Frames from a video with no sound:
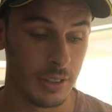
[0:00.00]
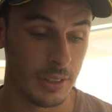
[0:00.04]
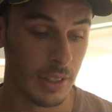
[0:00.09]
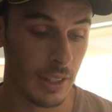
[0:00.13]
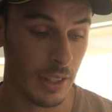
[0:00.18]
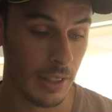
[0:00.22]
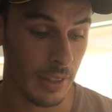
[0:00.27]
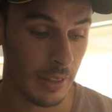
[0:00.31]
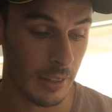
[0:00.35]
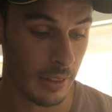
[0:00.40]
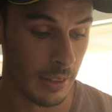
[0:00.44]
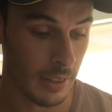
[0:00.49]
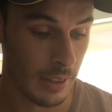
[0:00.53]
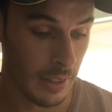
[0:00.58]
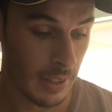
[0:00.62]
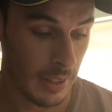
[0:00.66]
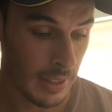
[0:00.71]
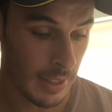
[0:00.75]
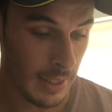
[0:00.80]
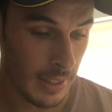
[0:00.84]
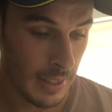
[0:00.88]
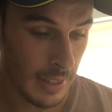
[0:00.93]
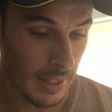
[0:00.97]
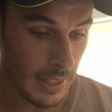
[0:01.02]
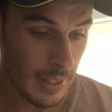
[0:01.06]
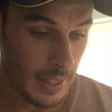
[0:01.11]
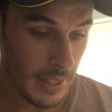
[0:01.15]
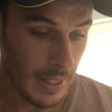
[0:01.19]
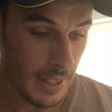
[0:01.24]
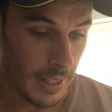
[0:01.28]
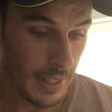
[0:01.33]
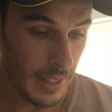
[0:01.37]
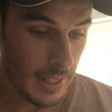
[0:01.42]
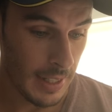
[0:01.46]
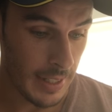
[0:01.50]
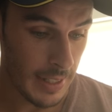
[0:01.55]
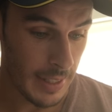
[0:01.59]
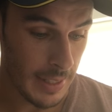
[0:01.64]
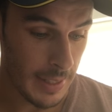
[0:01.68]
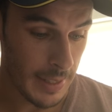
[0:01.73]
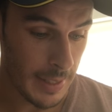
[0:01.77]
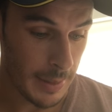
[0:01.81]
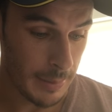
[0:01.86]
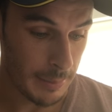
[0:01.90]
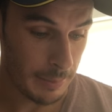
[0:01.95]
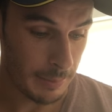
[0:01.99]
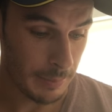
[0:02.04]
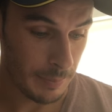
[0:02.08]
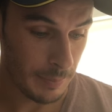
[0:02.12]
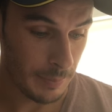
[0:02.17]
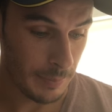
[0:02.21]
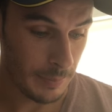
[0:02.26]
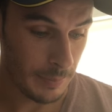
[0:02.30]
So um,